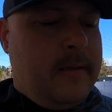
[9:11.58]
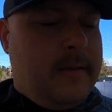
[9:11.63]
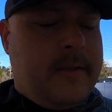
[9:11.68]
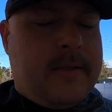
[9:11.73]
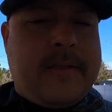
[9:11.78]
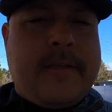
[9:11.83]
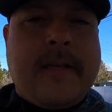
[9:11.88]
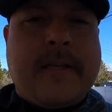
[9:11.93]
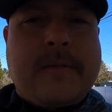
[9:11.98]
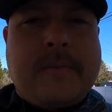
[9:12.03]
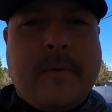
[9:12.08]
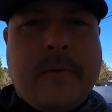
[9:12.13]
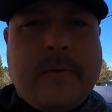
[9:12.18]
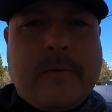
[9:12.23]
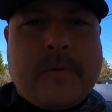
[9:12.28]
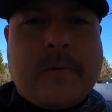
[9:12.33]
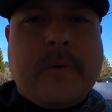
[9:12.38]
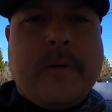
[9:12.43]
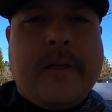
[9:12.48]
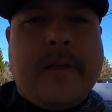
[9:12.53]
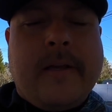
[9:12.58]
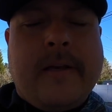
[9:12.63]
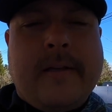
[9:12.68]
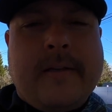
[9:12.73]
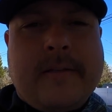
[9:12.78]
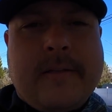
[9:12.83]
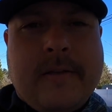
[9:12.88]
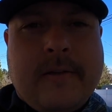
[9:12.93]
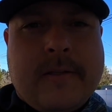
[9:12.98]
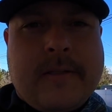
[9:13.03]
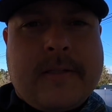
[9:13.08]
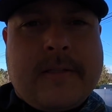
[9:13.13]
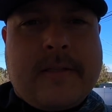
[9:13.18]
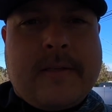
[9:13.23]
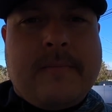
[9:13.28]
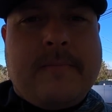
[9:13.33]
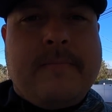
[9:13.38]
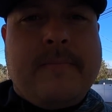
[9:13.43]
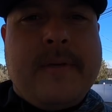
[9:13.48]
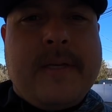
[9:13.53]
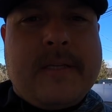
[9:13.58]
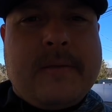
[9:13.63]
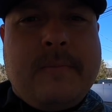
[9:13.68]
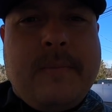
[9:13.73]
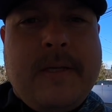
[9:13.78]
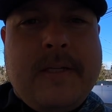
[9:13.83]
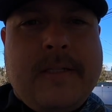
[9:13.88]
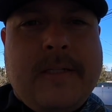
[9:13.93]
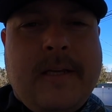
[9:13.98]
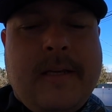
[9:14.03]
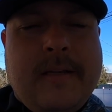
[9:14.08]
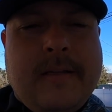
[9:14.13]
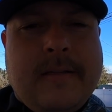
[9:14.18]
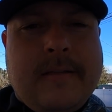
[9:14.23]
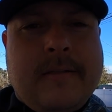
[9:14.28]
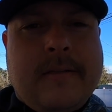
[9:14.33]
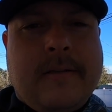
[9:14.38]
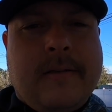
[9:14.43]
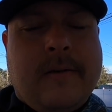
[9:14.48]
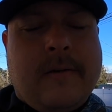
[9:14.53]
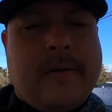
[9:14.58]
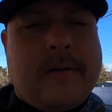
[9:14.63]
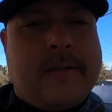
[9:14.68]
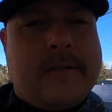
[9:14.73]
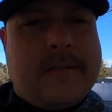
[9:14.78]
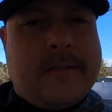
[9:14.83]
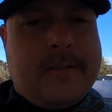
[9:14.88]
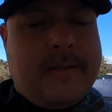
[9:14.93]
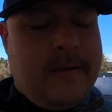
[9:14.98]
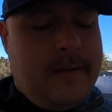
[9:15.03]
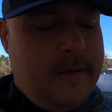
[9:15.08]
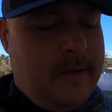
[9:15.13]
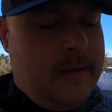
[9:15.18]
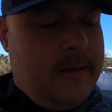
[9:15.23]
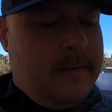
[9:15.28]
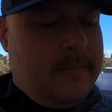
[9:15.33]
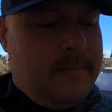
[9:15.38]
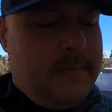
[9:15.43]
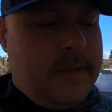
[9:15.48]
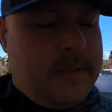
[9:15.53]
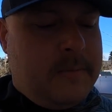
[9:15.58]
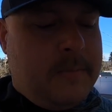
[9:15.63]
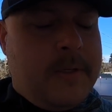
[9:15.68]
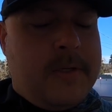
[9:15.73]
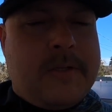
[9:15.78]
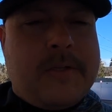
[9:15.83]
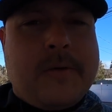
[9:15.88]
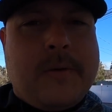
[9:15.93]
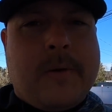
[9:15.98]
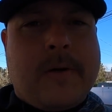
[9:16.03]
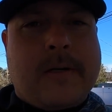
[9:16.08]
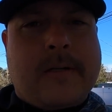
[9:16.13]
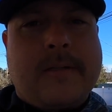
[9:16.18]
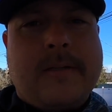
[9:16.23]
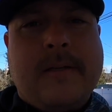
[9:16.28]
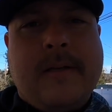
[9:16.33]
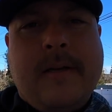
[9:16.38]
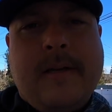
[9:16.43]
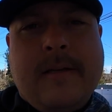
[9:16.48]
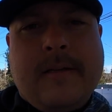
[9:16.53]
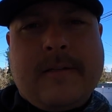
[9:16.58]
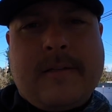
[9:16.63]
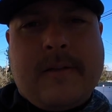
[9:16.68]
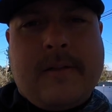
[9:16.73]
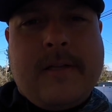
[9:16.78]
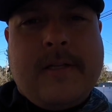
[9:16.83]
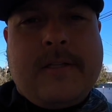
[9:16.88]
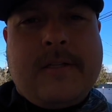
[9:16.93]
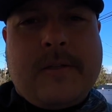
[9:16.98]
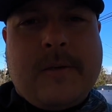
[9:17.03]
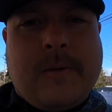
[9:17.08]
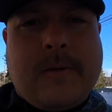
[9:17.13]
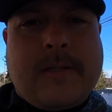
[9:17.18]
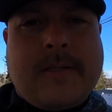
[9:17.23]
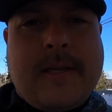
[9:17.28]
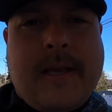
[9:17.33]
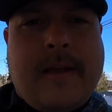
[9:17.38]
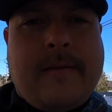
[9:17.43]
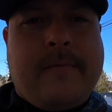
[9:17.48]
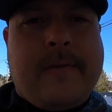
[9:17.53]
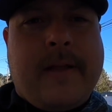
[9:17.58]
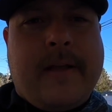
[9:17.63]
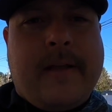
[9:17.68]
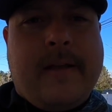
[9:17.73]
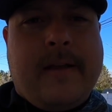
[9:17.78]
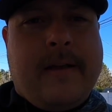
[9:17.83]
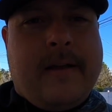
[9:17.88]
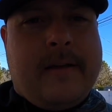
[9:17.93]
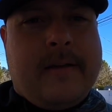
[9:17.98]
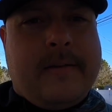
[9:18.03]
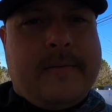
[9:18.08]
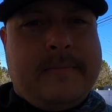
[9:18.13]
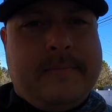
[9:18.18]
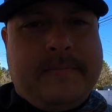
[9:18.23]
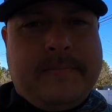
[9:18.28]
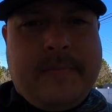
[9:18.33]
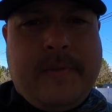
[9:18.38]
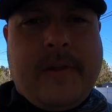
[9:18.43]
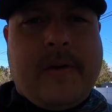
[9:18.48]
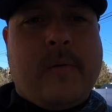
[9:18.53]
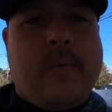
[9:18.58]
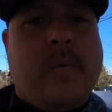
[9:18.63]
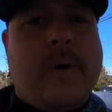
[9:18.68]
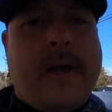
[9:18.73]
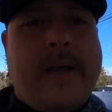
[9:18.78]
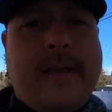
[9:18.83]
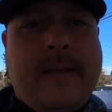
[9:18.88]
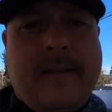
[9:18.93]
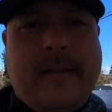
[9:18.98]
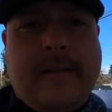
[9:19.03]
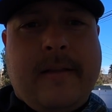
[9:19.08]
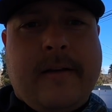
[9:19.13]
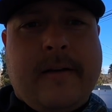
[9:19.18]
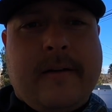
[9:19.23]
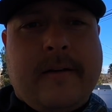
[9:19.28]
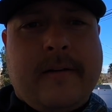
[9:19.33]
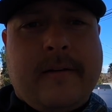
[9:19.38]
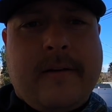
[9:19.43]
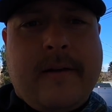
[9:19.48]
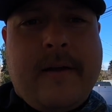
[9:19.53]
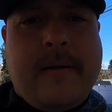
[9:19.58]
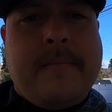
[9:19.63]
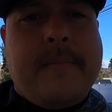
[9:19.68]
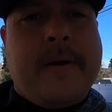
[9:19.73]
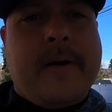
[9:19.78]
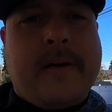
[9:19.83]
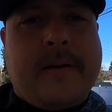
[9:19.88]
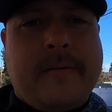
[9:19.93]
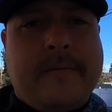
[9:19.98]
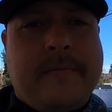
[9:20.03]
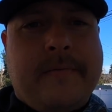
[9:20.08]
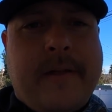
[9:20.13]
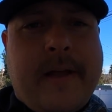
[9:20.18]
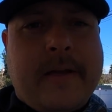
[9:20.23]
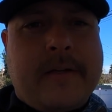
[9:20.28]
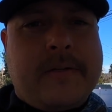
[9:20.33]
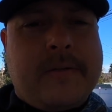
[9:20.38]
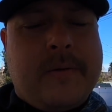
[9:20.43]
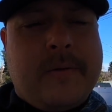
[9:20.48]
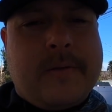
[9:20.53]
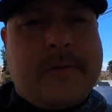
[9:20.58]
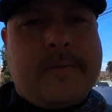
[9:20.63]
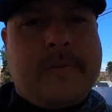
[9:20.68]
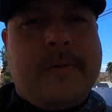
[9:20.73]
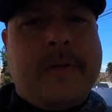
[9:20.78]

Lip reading: This next one was really good. So it's some Miss Me jeans, or it's Miss Me shorts. So these shorts have like they're white and they're American flag shorts.